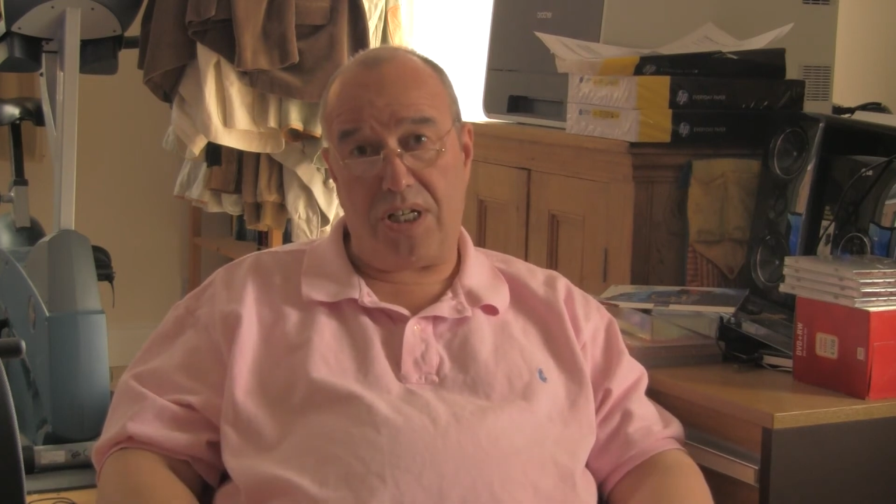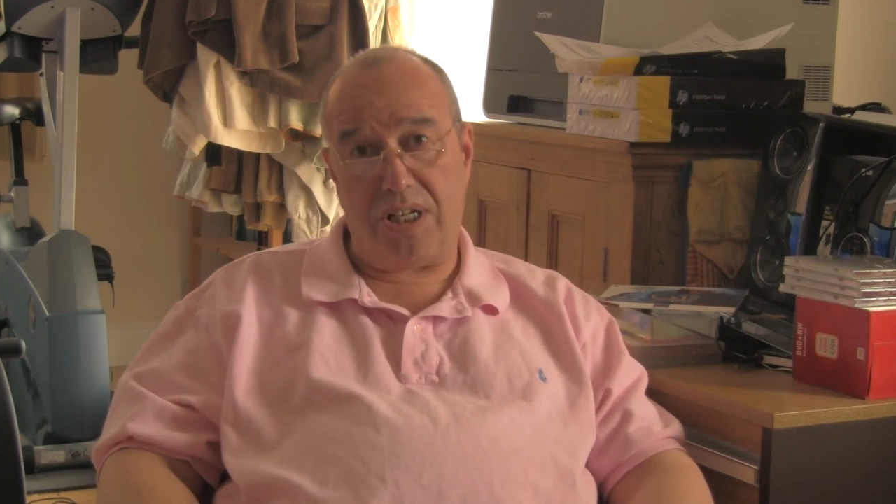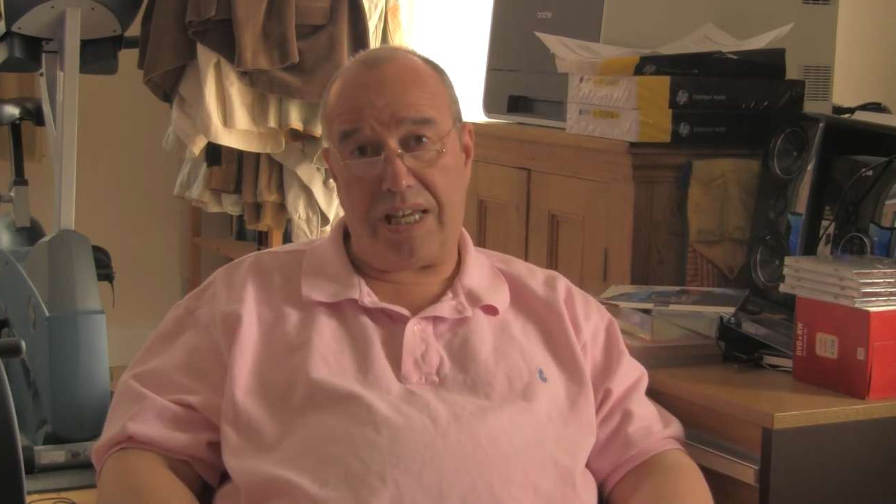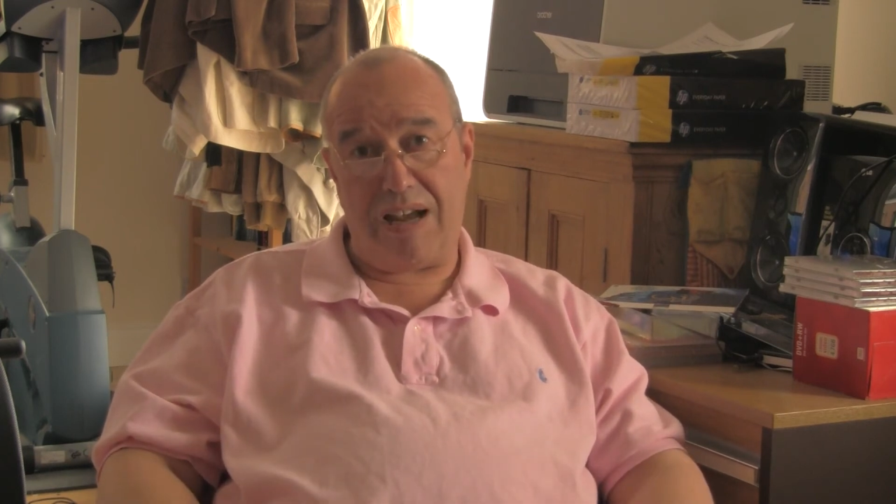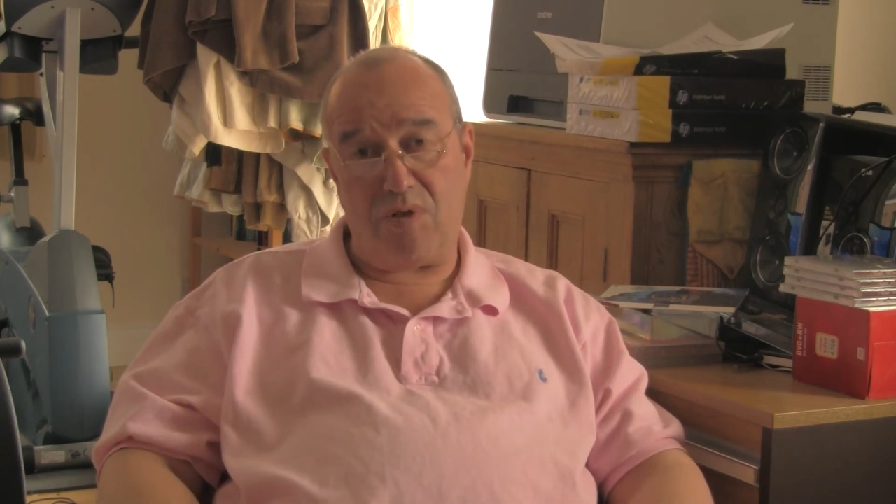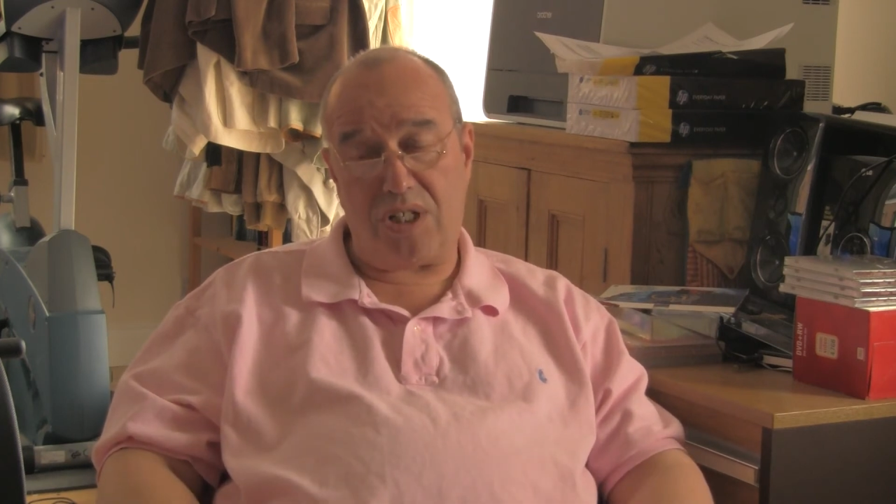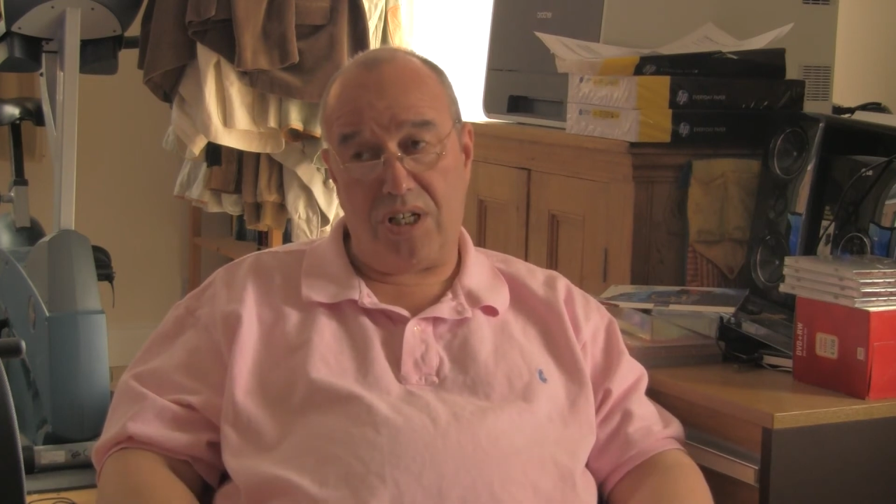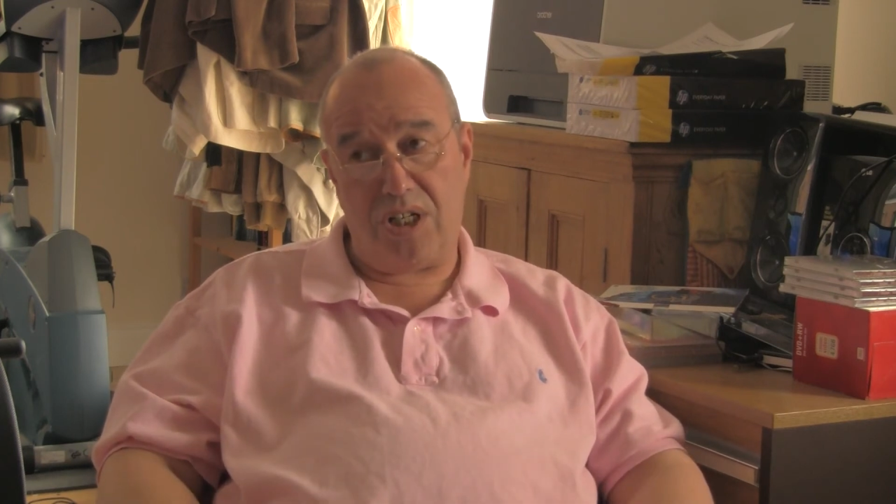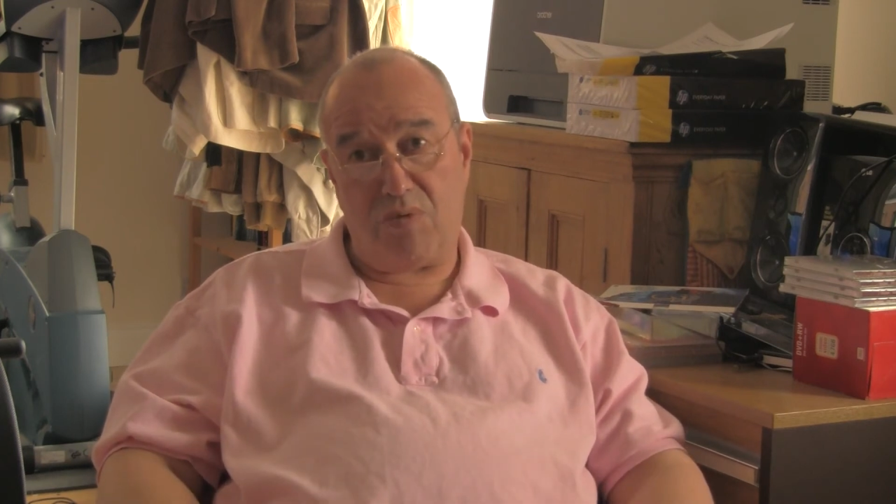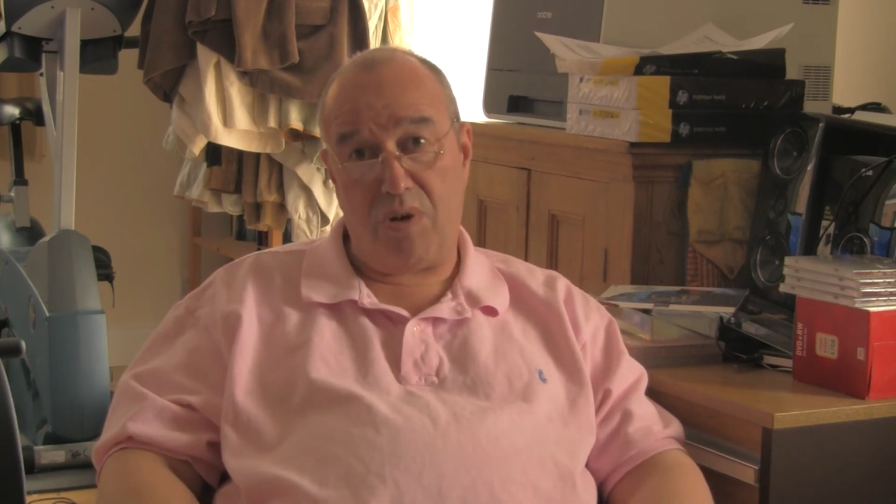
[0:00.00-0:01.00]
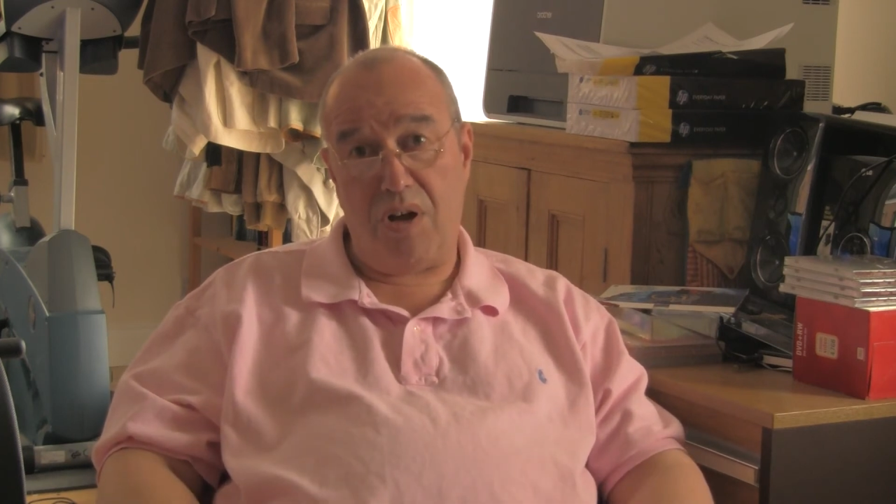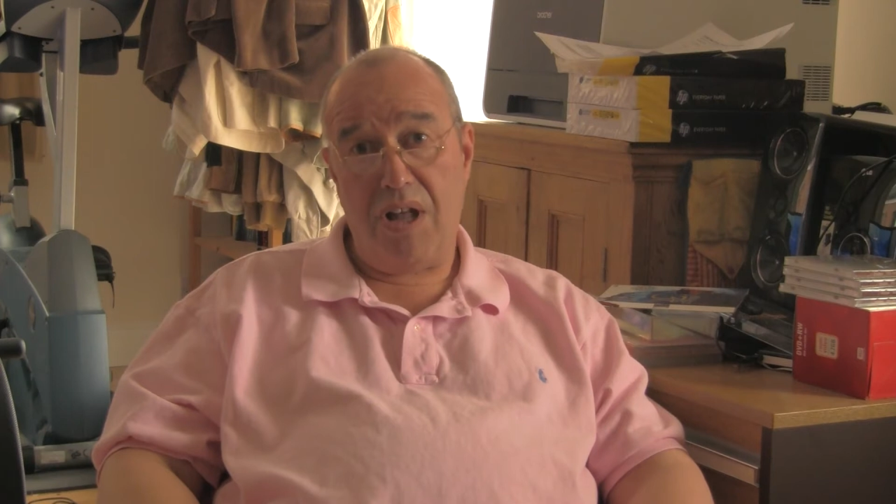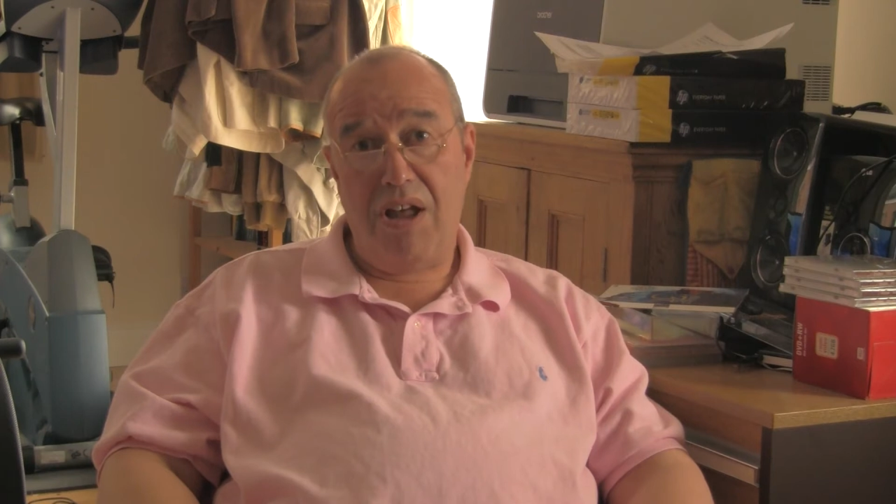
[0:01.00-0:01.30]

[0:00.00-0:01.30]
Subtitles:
that councillors were